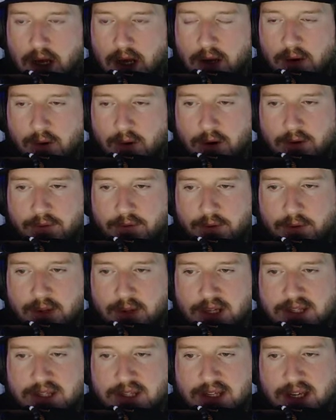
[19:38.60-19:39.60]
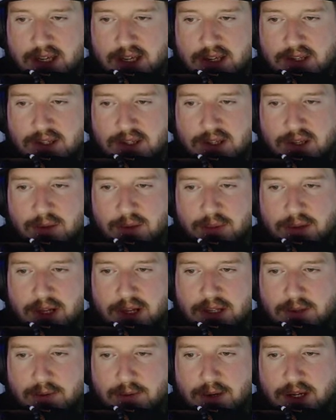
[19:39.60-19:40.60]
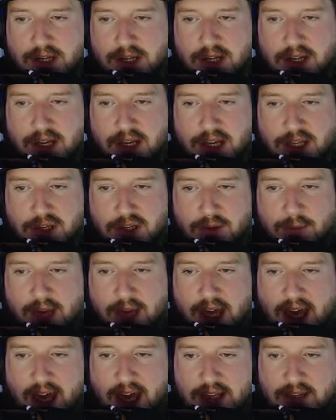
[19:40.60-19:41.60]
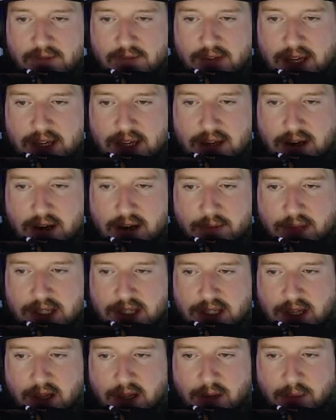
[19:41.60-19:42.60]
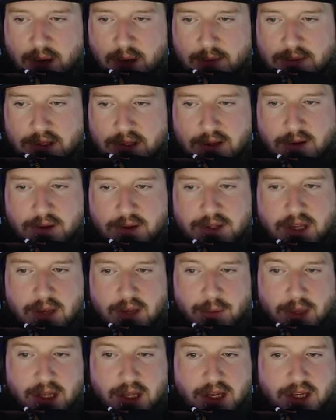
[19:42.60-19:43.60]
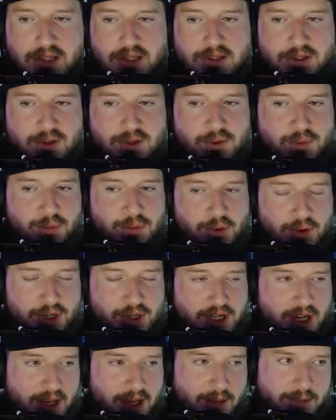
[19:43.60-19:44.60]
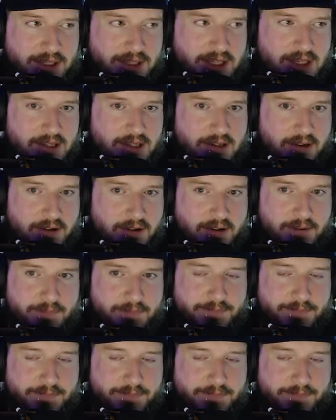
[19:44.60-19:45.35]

Or if you roll a 6, you plus 1, and you may activate Comet Stellar Pup's loyalty ability two more times this turn.